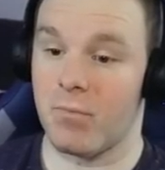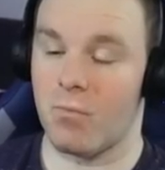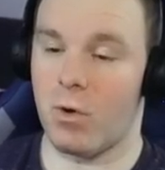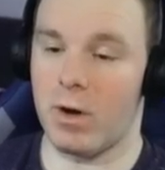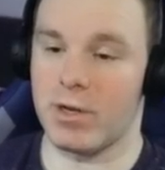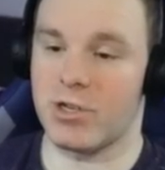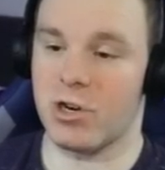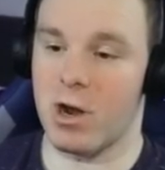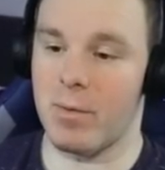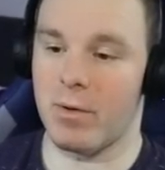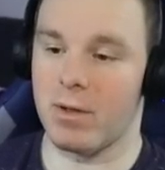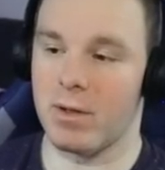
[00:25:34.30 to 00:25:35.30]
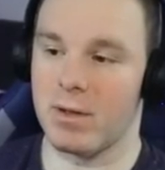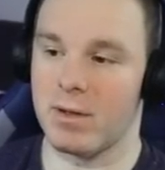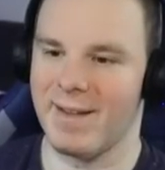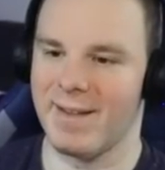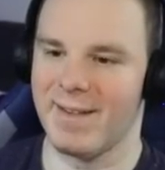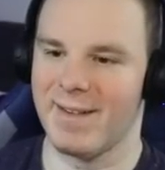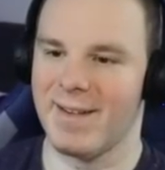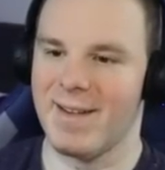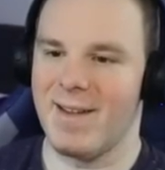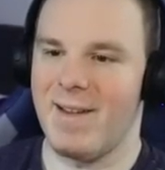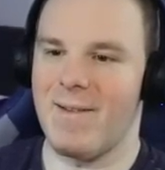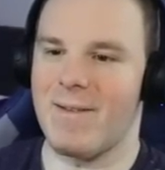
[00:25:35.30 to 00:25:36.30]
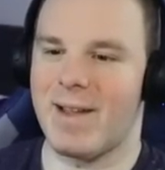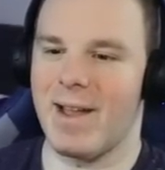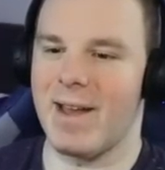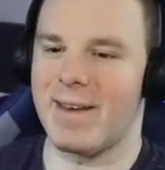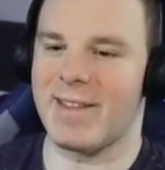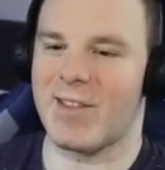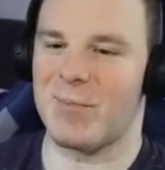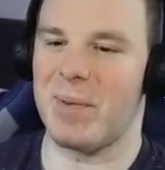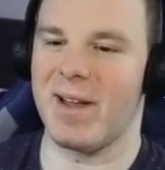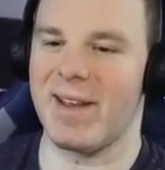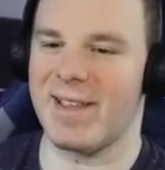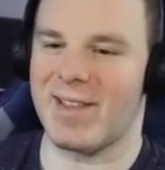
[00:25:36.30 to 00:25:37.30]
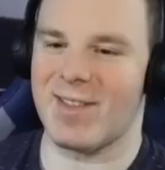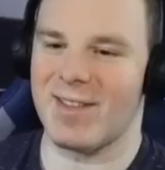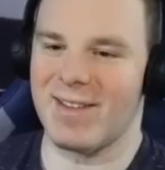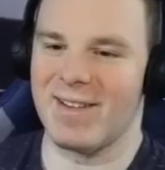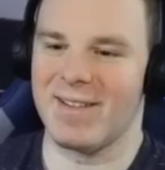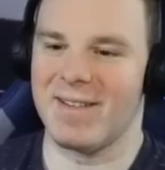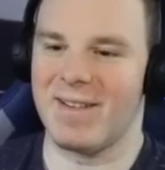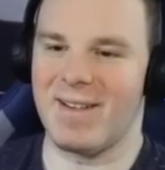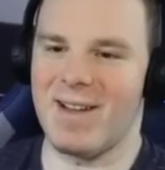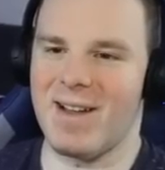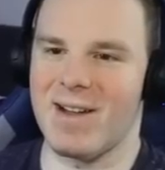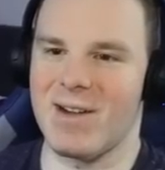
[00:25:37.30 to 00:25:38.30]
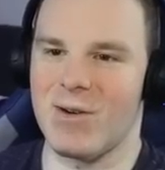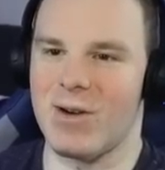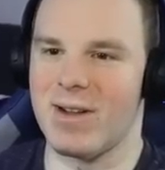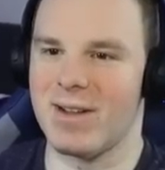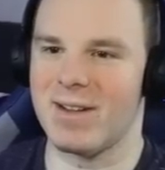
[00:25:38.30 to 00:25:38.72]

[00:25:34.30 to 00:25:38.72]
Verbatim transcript: We're in trouble. Oh god, the spuddies. Uh-oh.